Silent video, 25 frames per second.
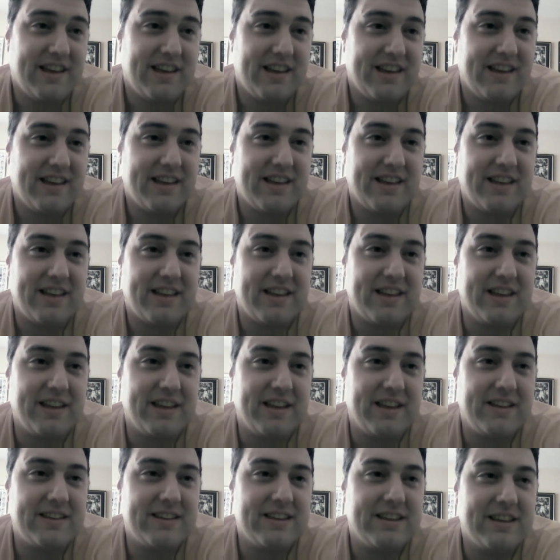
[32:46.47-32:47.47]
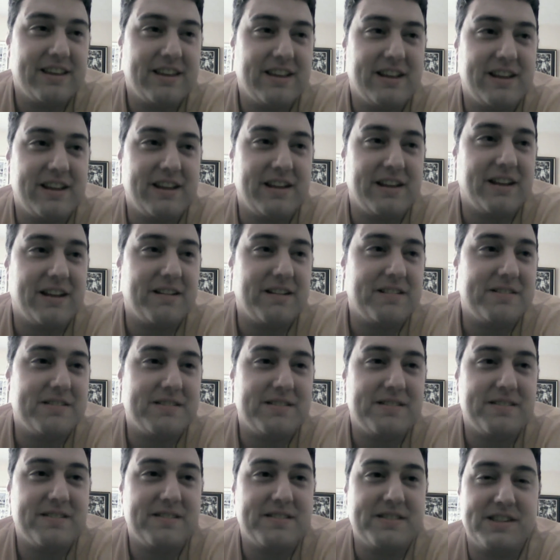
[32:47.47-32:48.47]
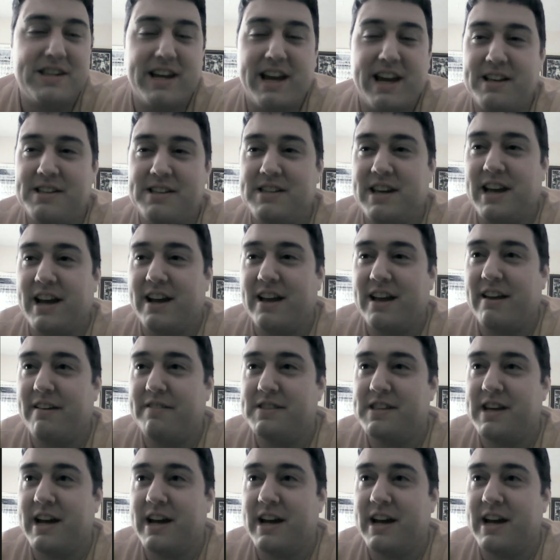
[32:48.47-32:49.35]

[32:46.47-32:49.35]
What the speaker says: Yeah. Maybe a Bigfoot up on Wintergreen.